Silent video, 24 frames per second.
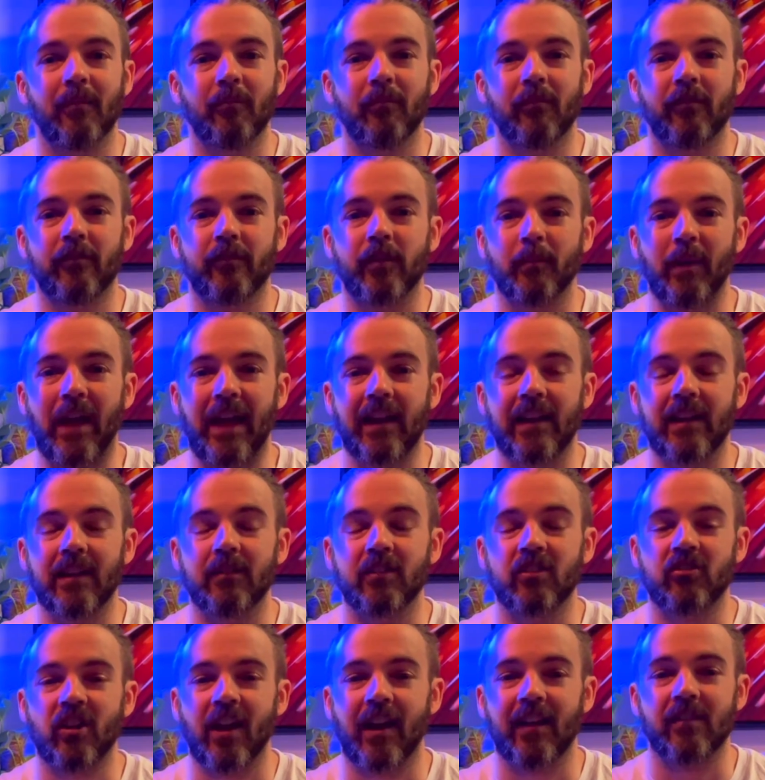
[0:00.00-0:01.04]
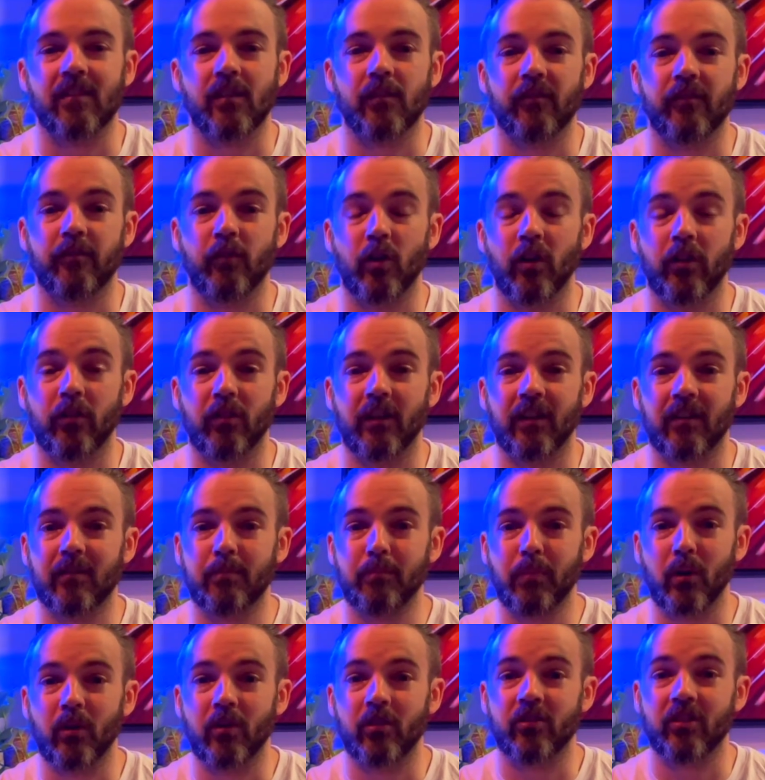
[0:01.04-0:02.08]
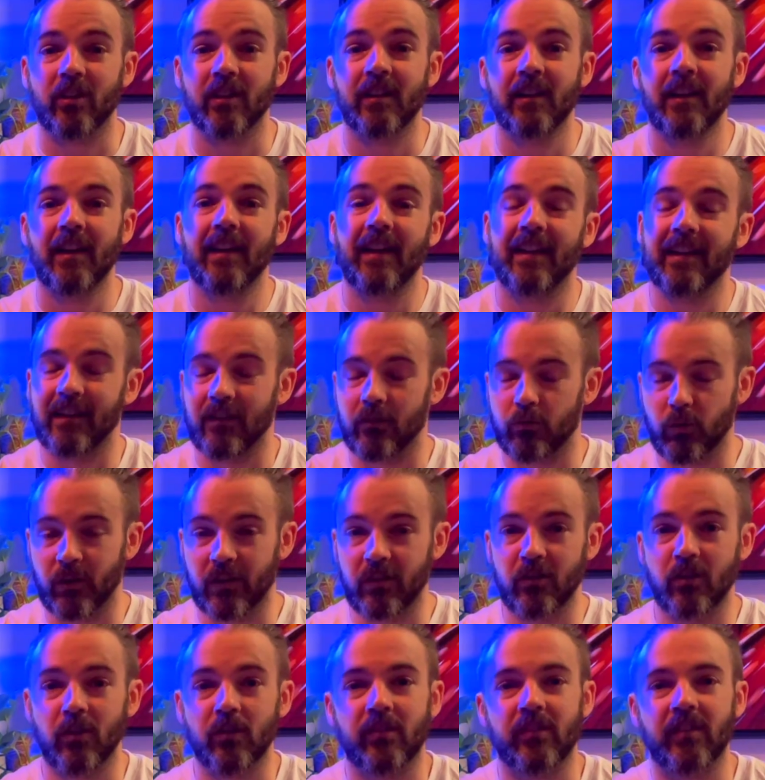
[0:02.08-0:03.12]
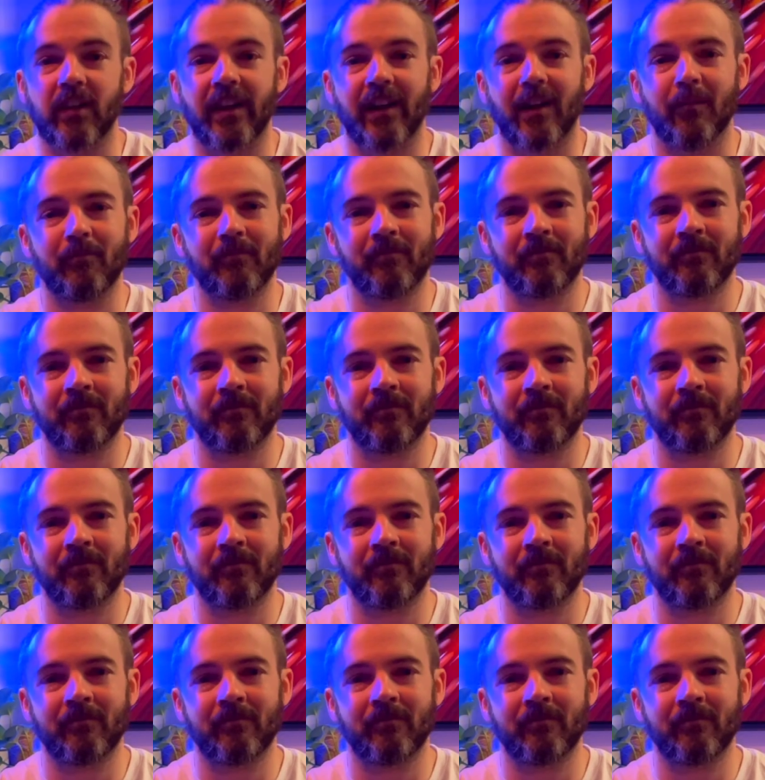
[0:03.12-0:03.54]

from any chance of further exposure into a new cell.